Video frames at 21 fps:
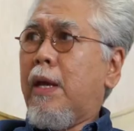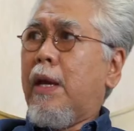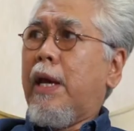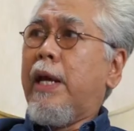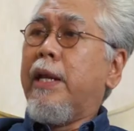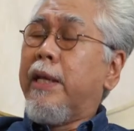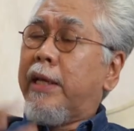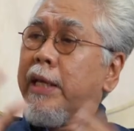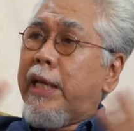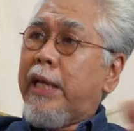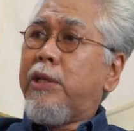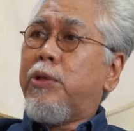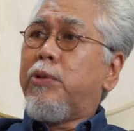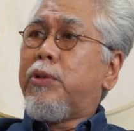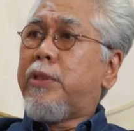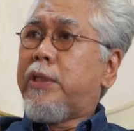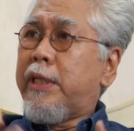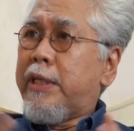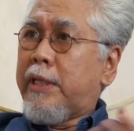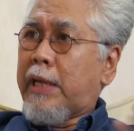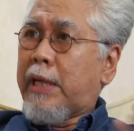And again, you
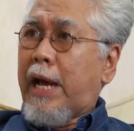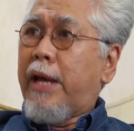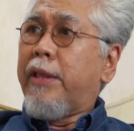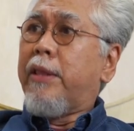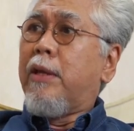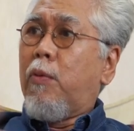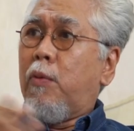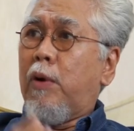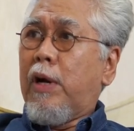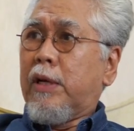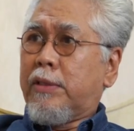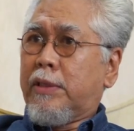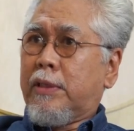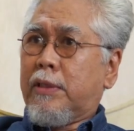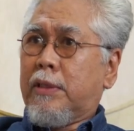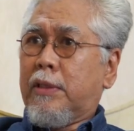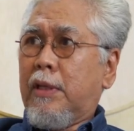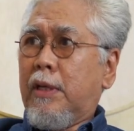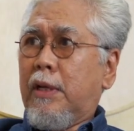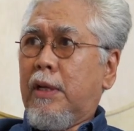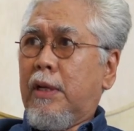see in other works,
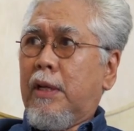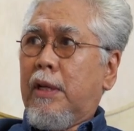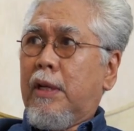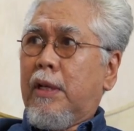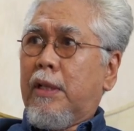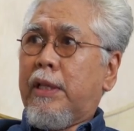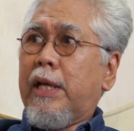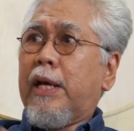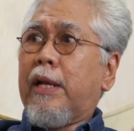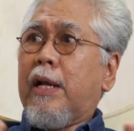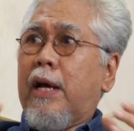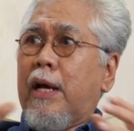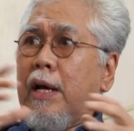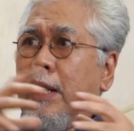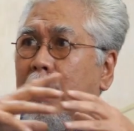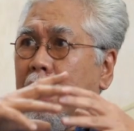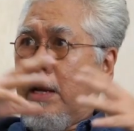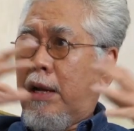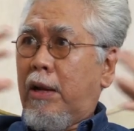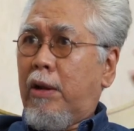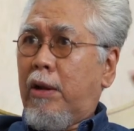there are
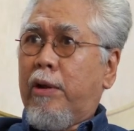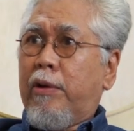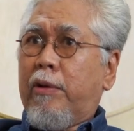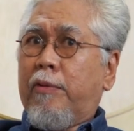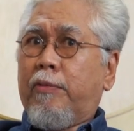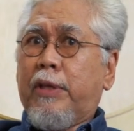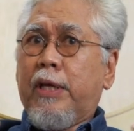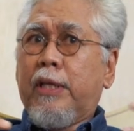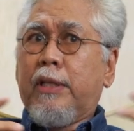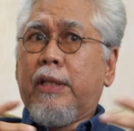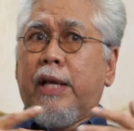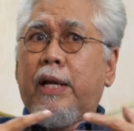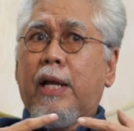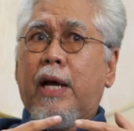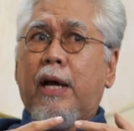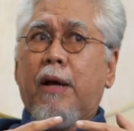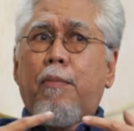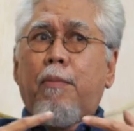a lot of things that are